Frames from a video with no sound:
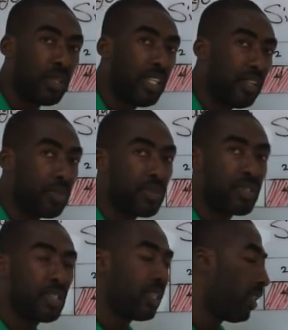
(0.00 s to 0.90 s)

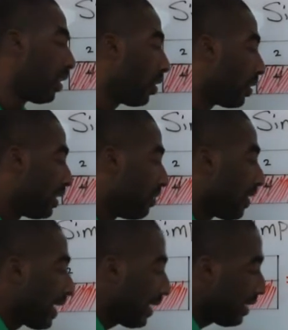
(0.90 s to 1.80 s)
reduce or
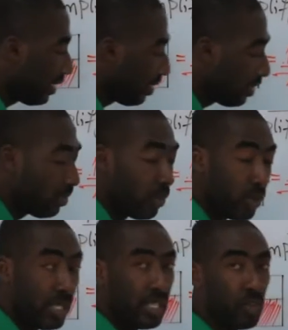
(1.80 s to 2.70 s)
divide
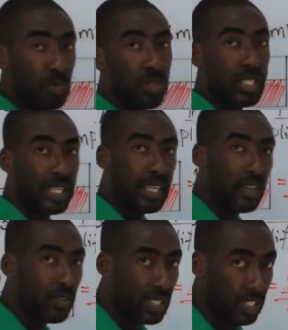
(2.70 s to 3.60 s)
both the numerator and that
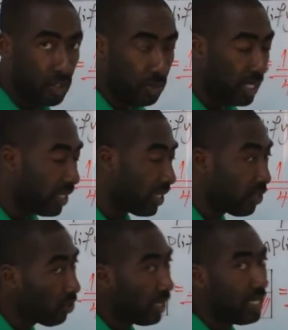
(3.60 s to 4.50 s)
of the denominator.
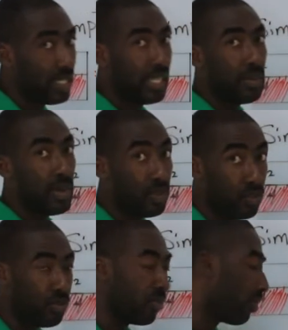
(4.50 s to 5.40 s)
So let's think about
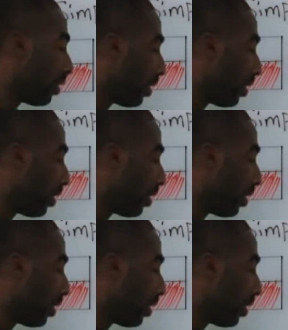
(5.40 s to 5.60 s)
2.